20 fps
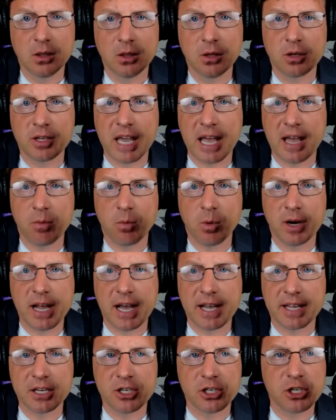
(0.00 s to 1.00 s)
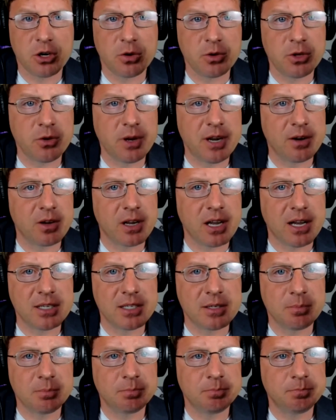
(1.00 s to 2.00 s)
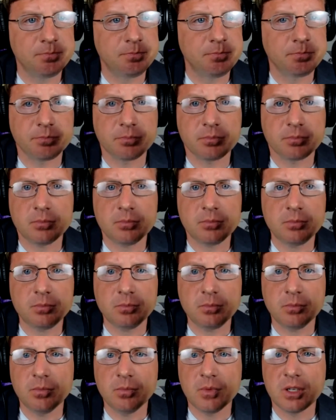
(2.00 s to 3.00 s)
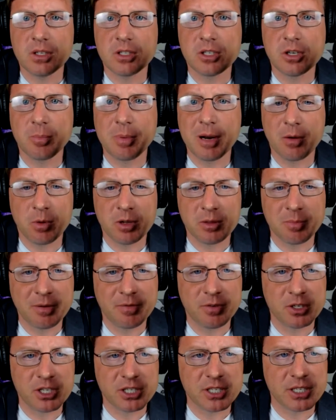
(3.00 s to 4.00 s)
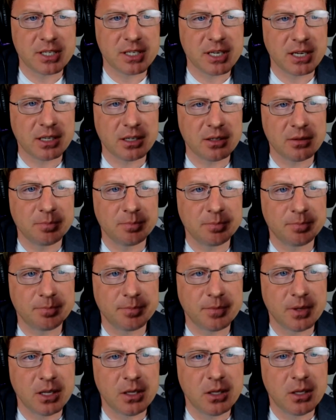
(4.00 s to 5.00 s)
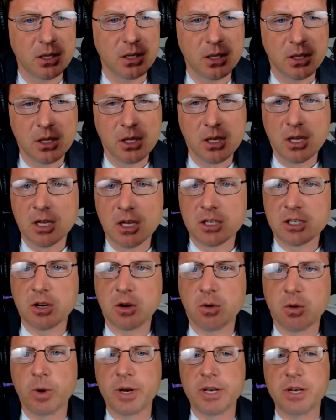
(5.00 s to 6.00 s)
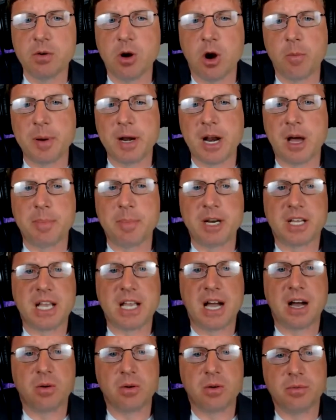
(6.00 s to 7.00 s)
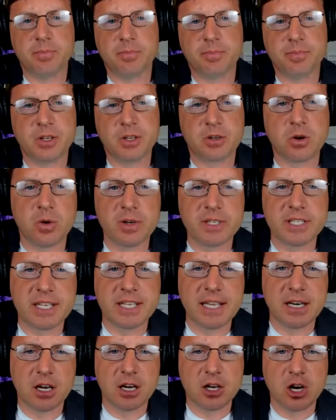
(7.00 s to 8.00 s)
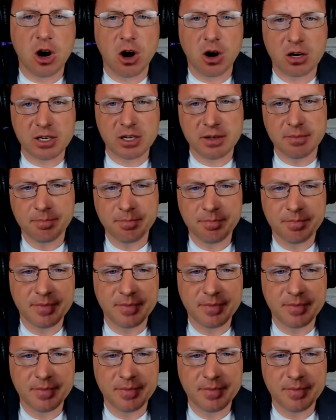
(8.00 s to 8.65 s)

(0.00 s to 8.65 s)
look at what I can show you here, guys. So bear with me for just a second. So when you open up an account, you're going to get a card.